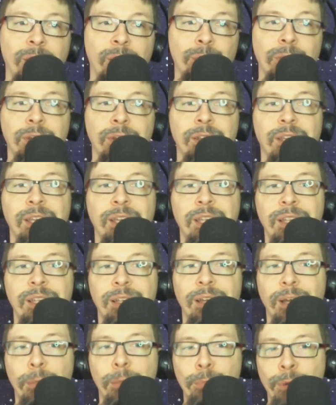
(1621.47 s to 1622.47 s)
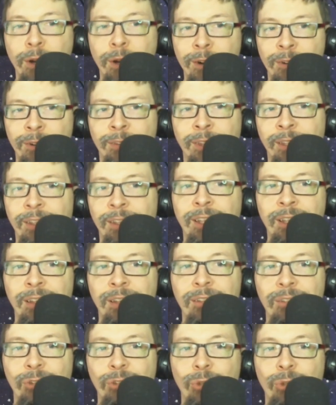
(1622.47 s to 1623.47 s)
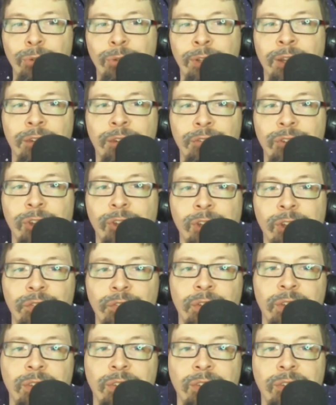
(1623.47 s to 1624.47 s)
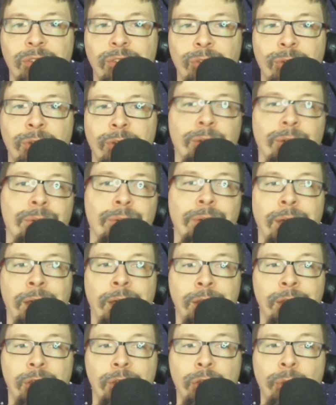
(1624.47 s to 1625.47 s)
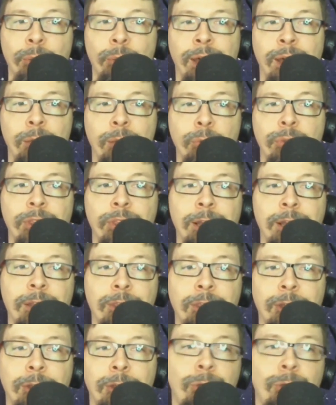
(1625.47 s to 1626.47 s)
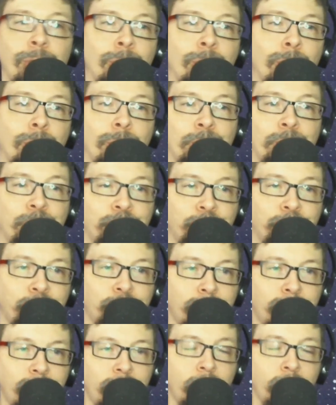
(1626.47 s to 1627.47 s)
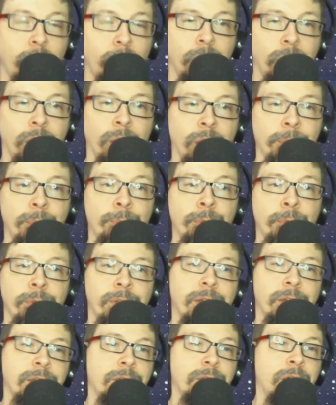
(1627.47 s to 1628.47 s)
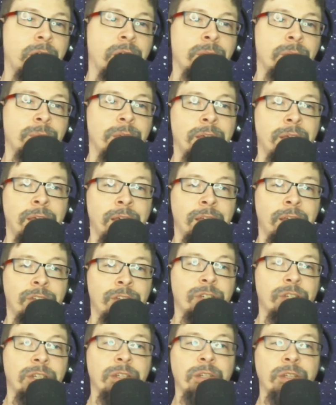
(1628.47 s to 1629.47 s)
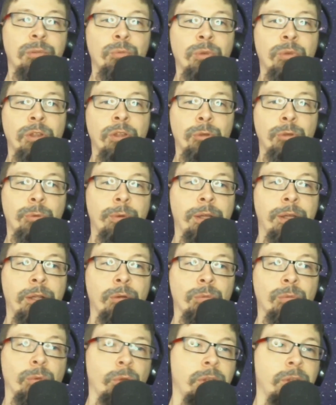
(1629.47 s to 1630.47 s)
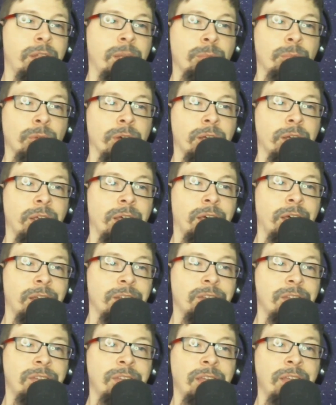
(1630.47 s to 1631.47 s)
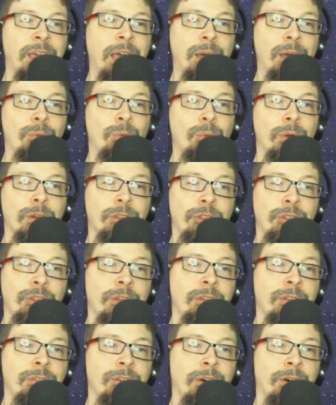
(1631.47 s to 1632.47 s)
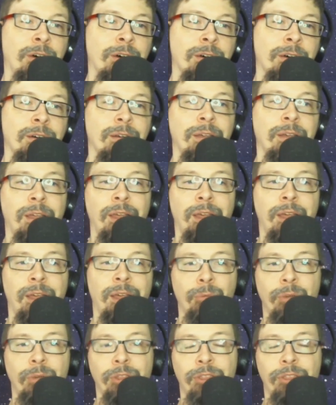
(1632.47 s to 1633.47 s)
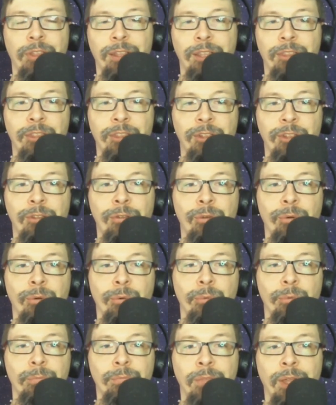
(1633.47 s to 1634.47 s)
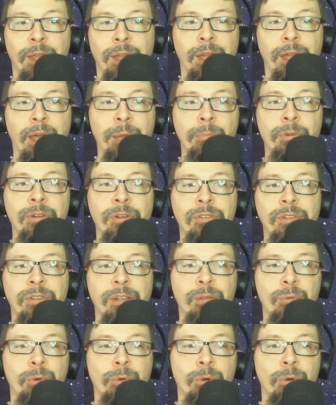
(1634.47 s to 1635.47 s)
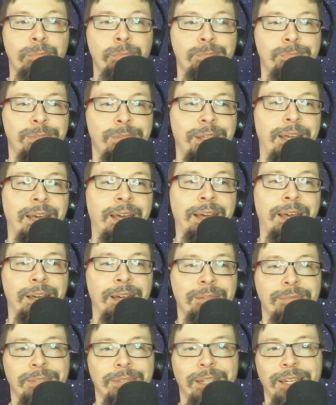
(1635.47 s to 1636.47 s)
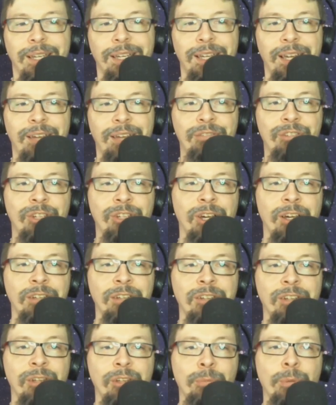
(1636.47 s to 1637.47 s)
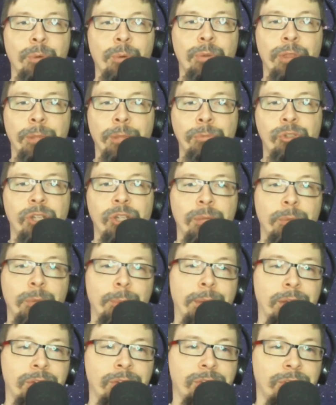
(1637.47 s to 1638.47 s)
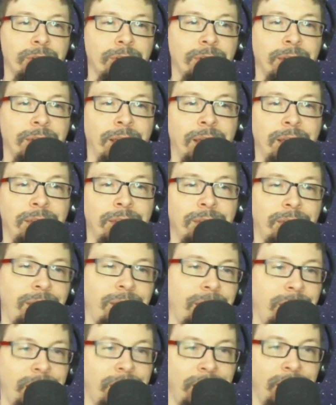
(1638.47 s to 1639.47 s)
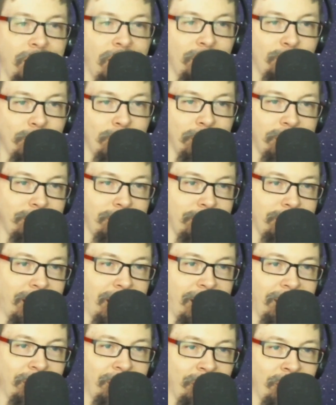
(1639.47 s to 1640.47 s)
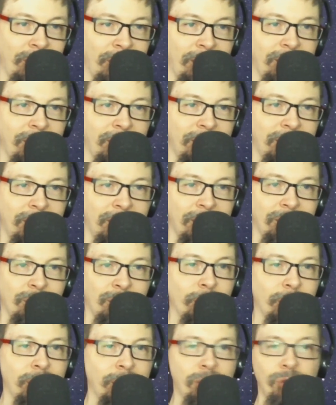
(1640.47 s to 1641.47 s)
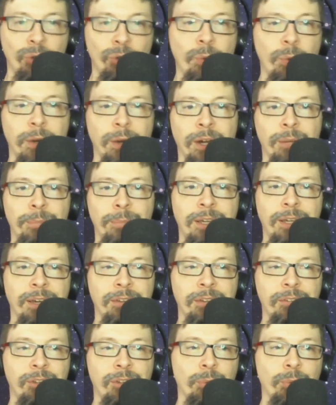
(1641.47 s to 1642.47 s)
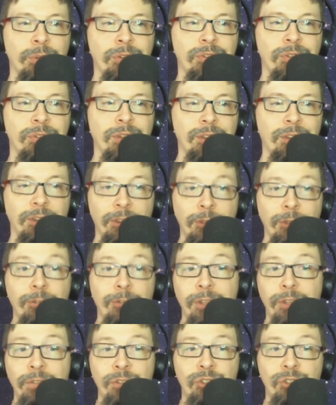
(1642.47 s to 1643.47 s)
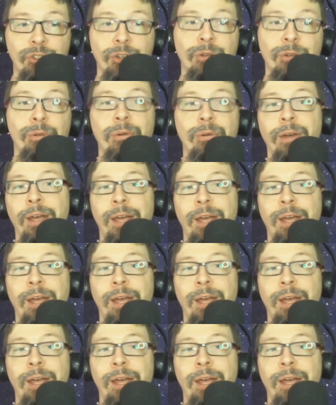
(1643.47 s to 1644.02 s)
but it apparently didn't do enough to convince the studio to go ahead with anything new. Comicbook.com checked in with creator Roland Emmerich to see where things are with anything new. Emmerich said, quote, "Yeah, I kind of talked a little bit with MGM about Stargate, but I think this is going nowhere because there was another TV show